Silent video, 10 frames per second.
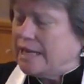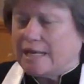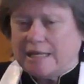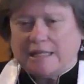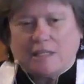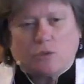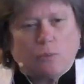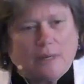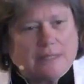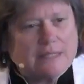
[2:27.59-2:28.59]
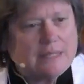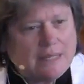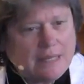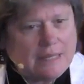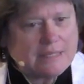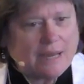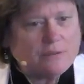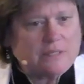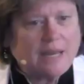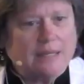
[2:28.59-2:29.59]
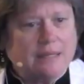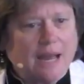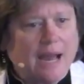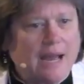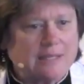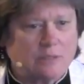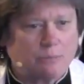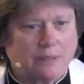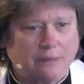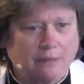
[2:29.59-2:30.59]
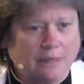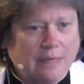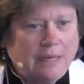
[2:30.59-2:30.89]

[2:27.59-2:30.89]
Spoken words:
And in this one scene, he's outside the hospital,